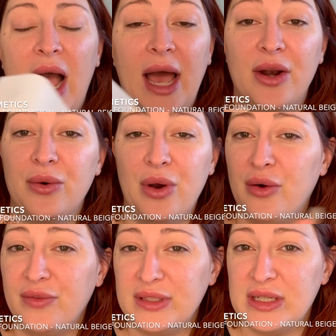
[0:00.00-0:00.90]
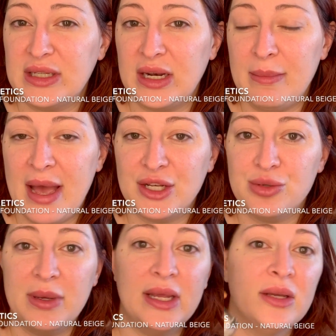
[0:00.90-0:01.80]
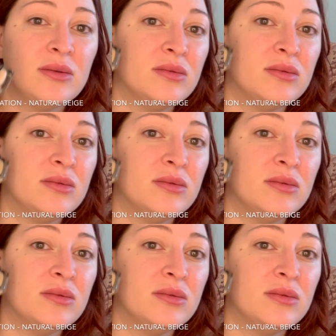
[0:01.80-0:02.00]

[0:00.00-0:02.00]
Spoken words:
I don't know if this is going to match me.